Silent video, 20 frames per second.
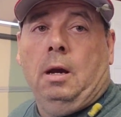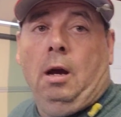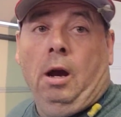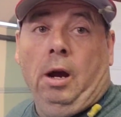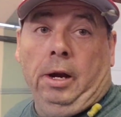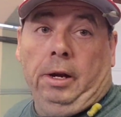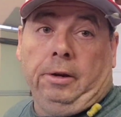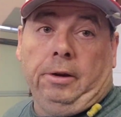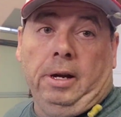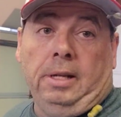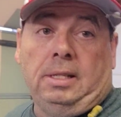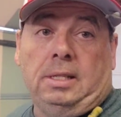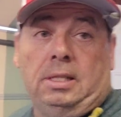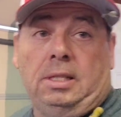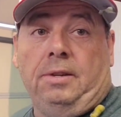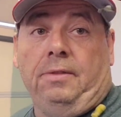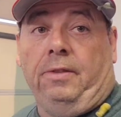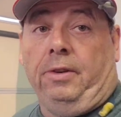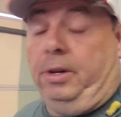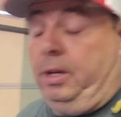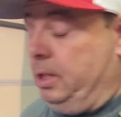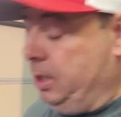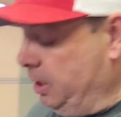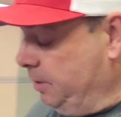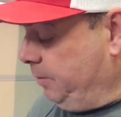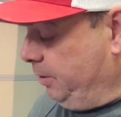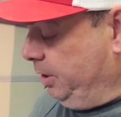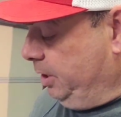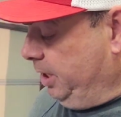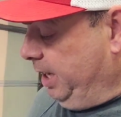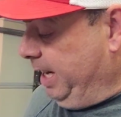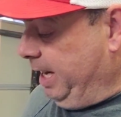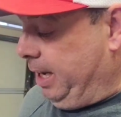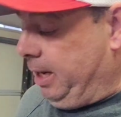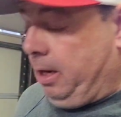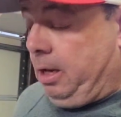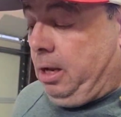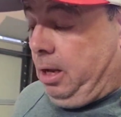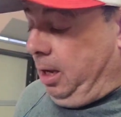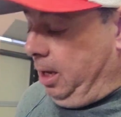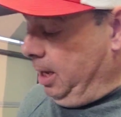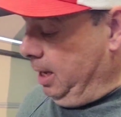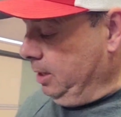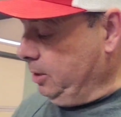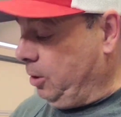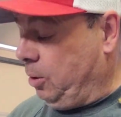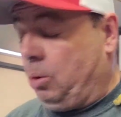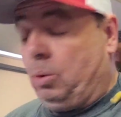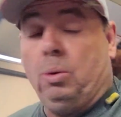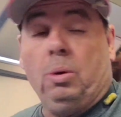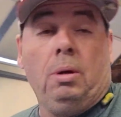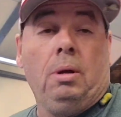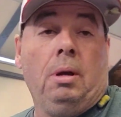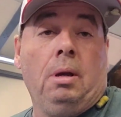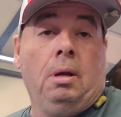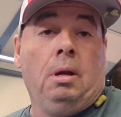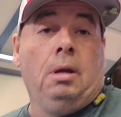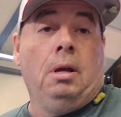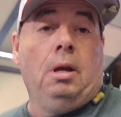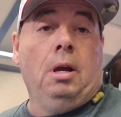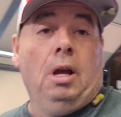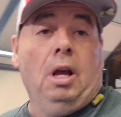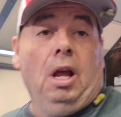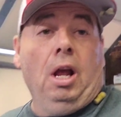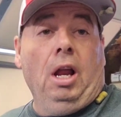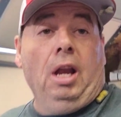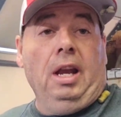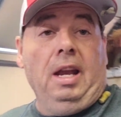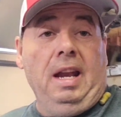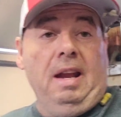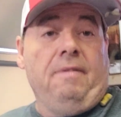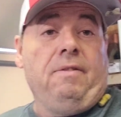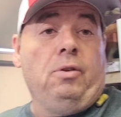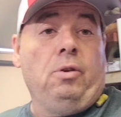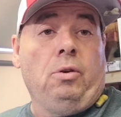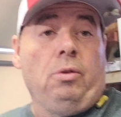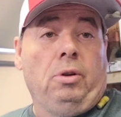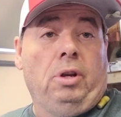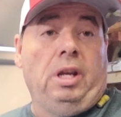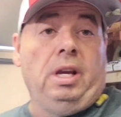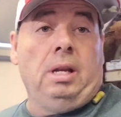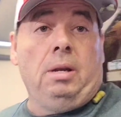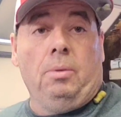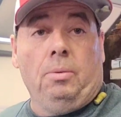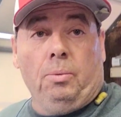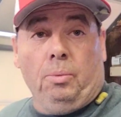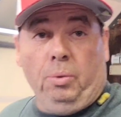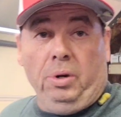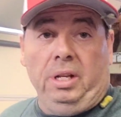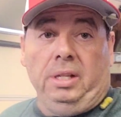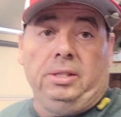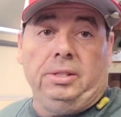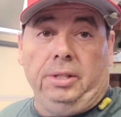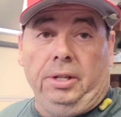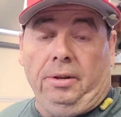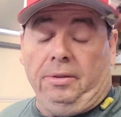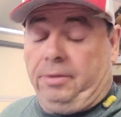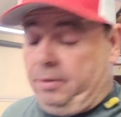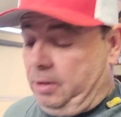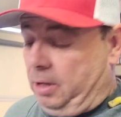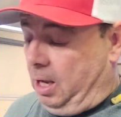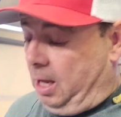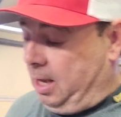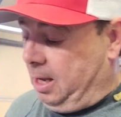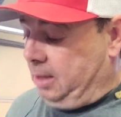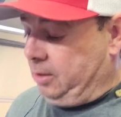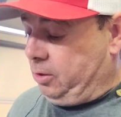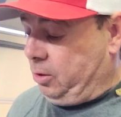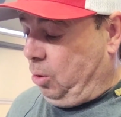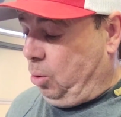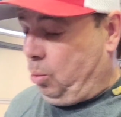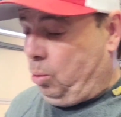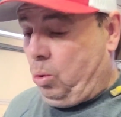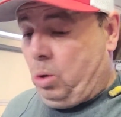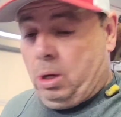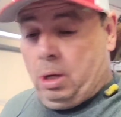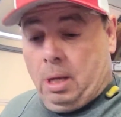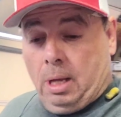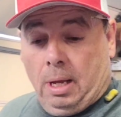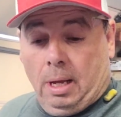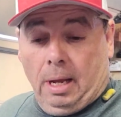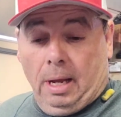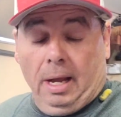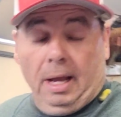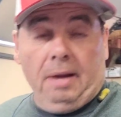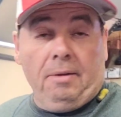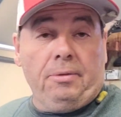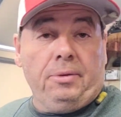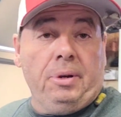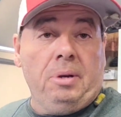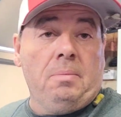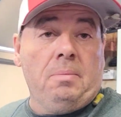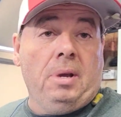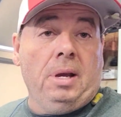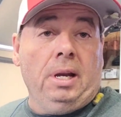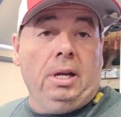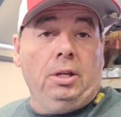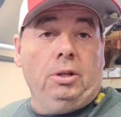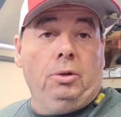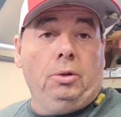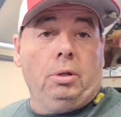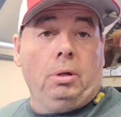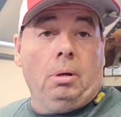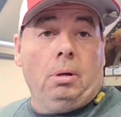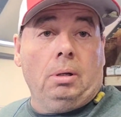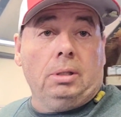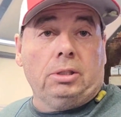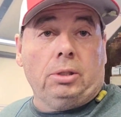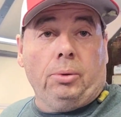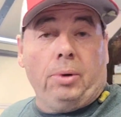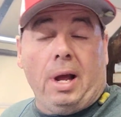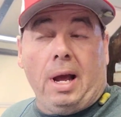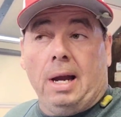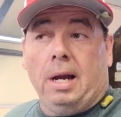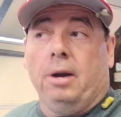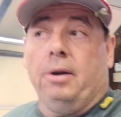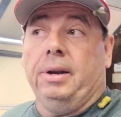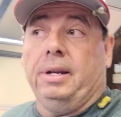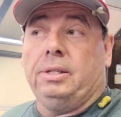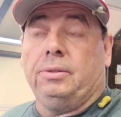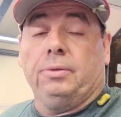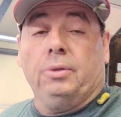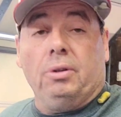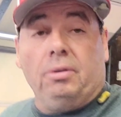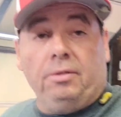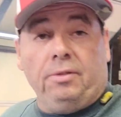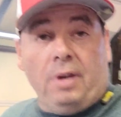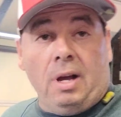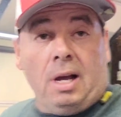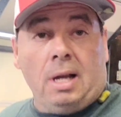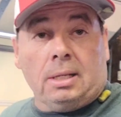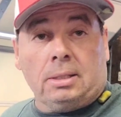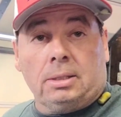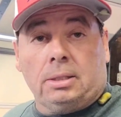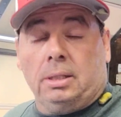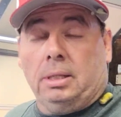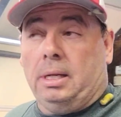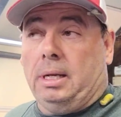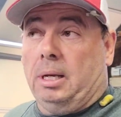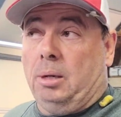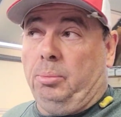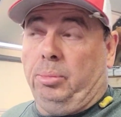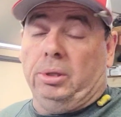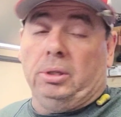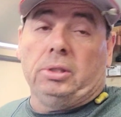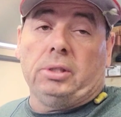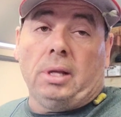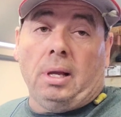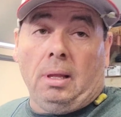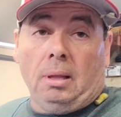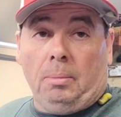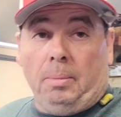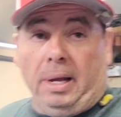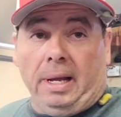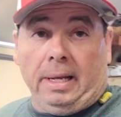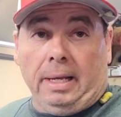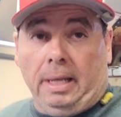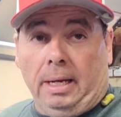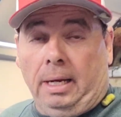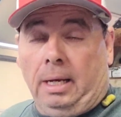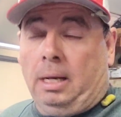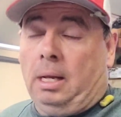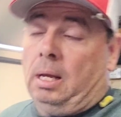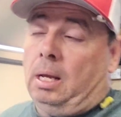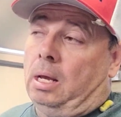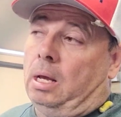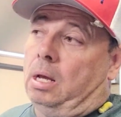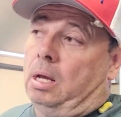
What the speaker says: All right, crisis diverted just for a second. So never get rid of stuff. So I had a friend of mine in Utah sold an IRS for a Fox. He ended up putting solid back in it.